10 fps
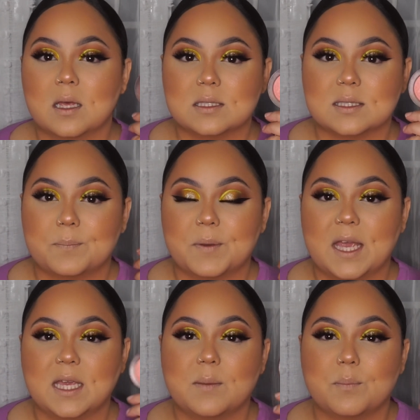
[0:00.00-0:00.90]
It's a
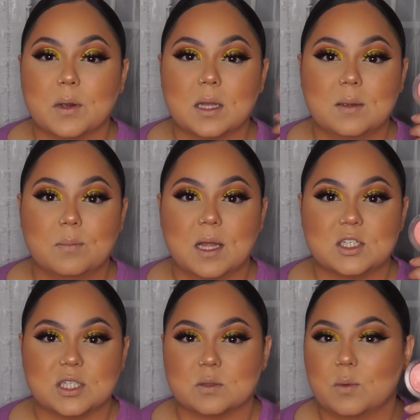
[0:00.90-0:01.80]
pinky pearly
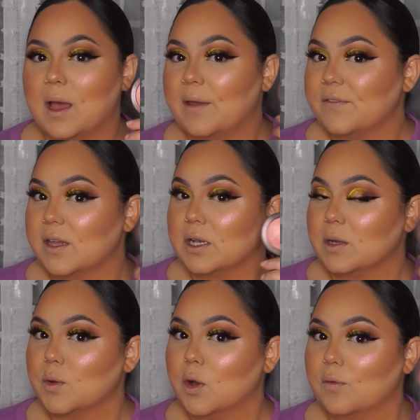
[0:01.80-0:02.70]
blush as well. I figured
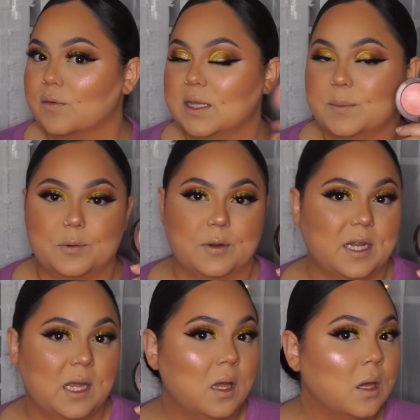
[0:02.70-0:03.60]
it would go really
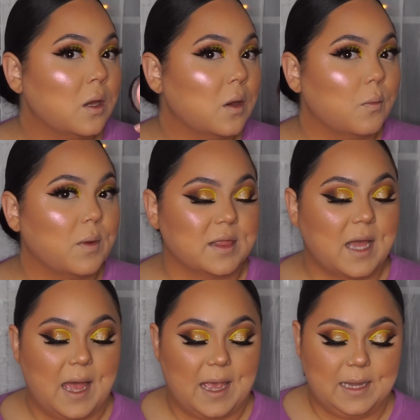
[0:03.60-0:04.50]
pretty with
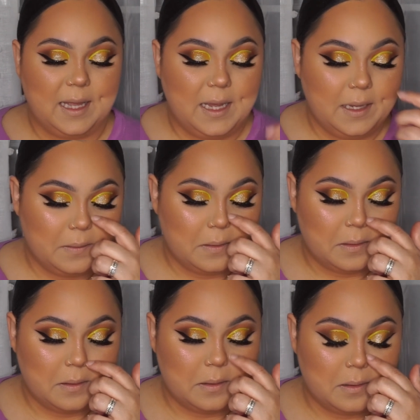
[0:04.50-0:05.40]
the highlight.
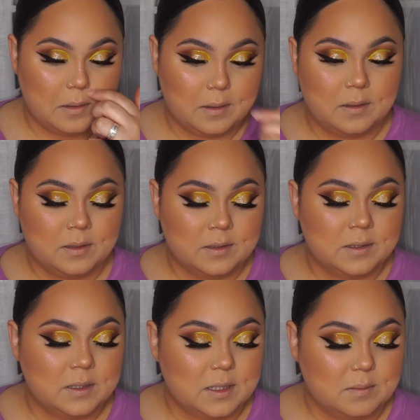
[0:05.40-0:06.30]

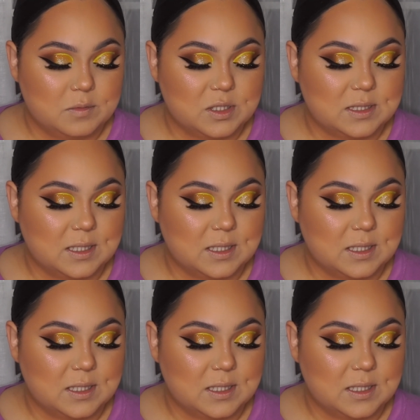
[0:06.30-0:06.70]
I'm just